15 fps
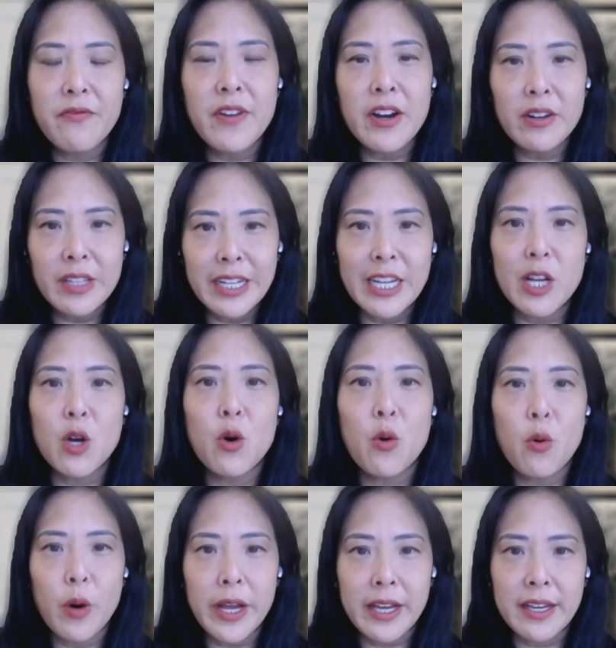fairly
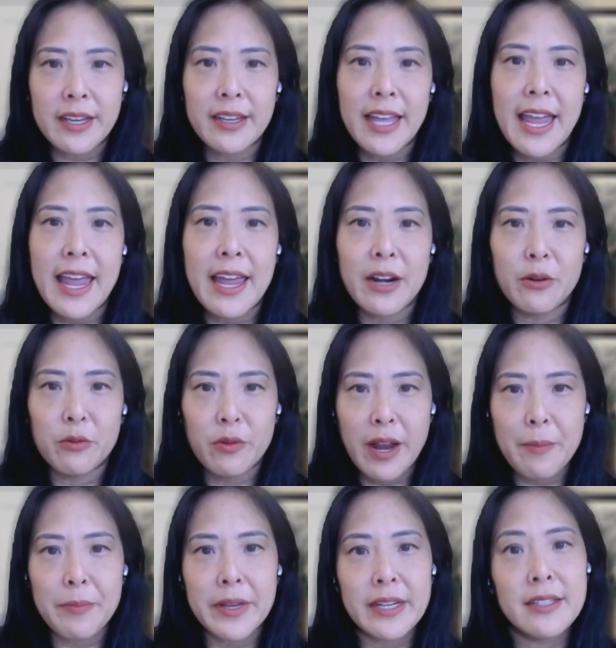quick and
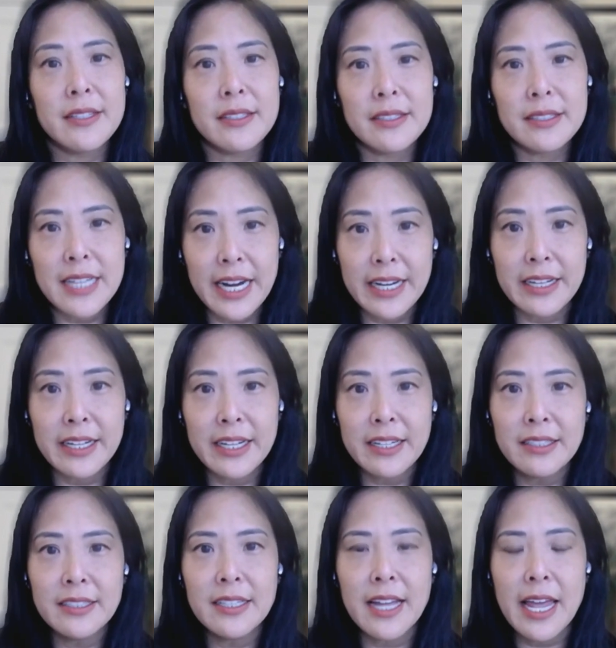rapid
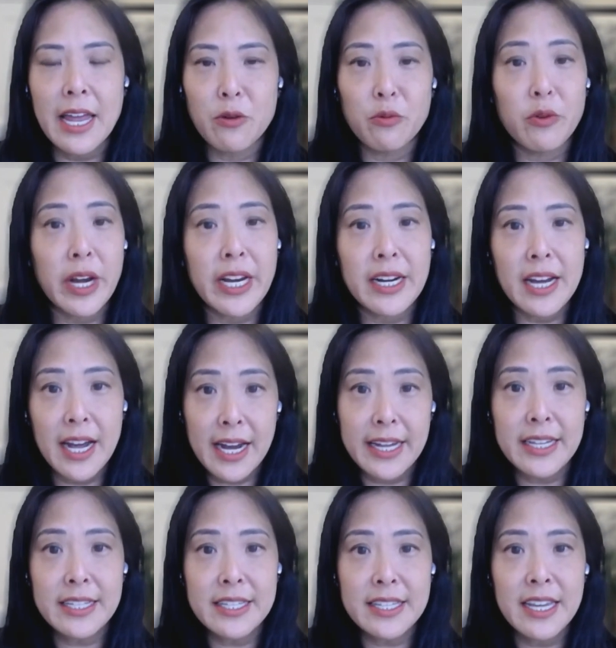tightening and rate
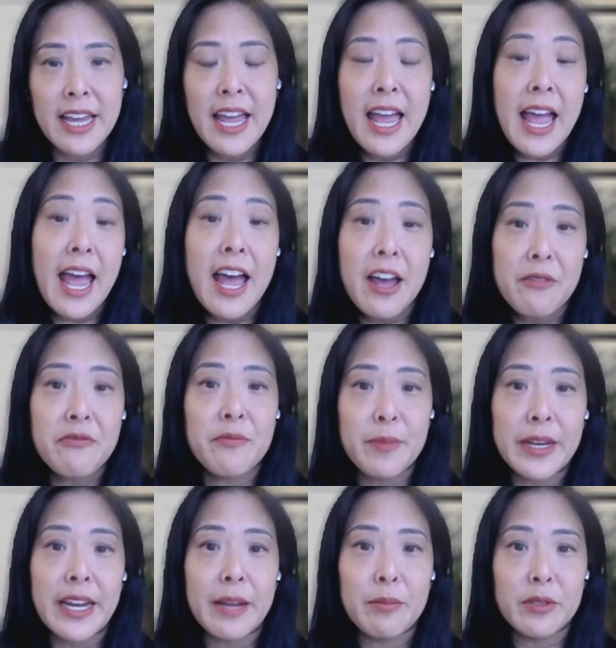hikes have
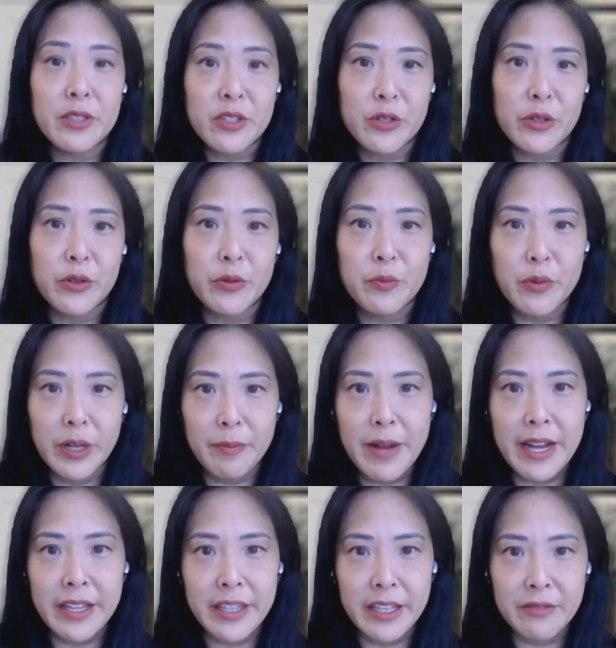been able to bring
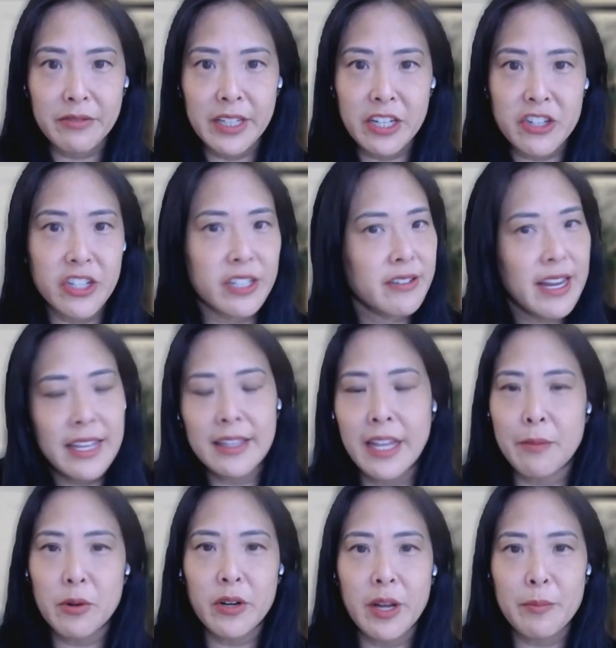back the inflation and
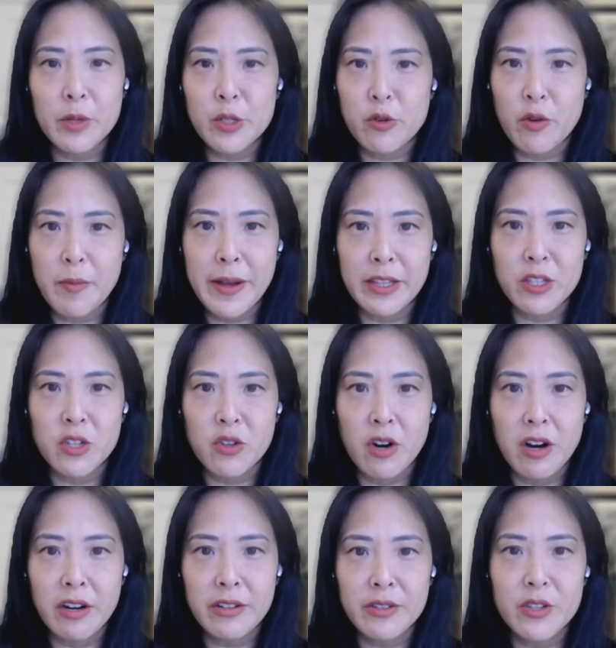labor numbers remain
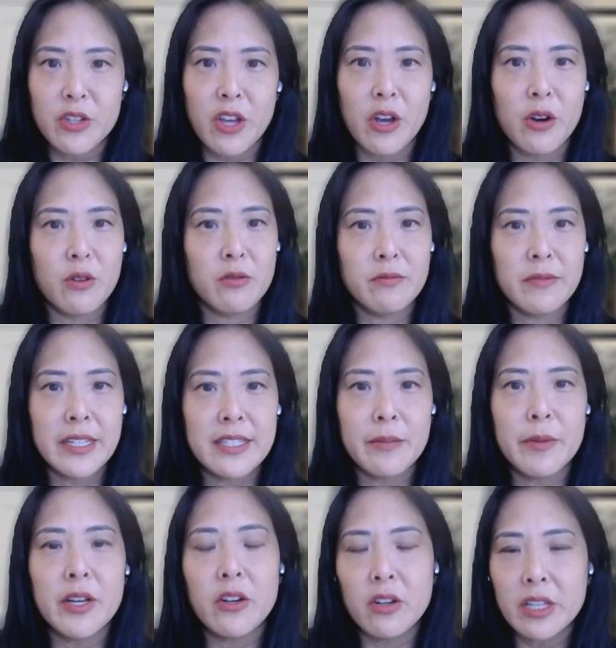strong. So it's a
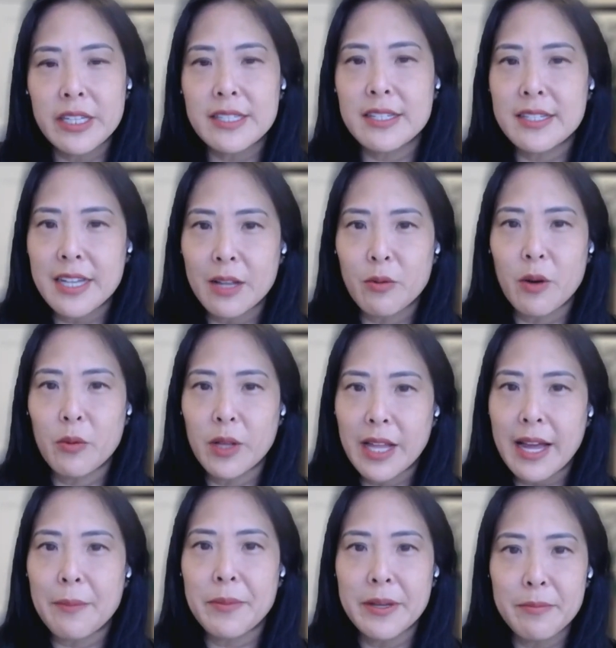bit early to tell what will
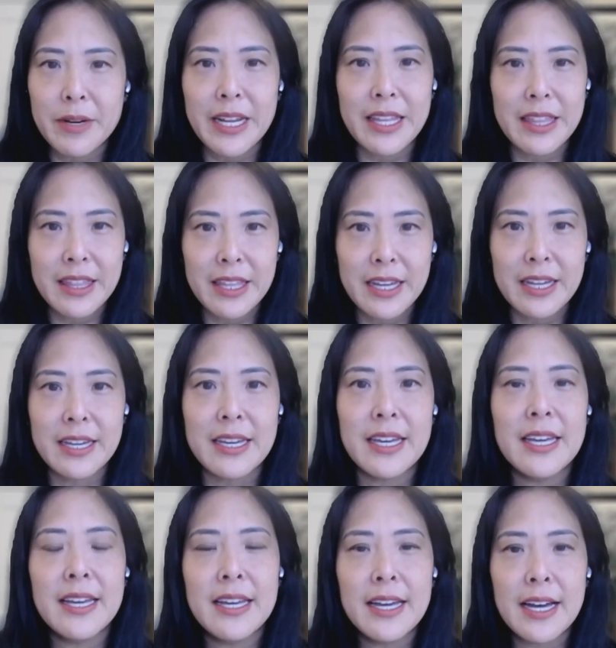happen, but I think,
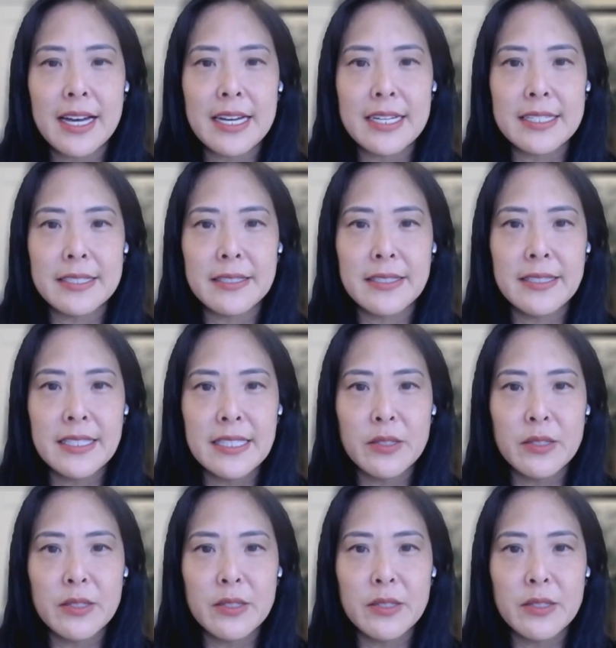uh,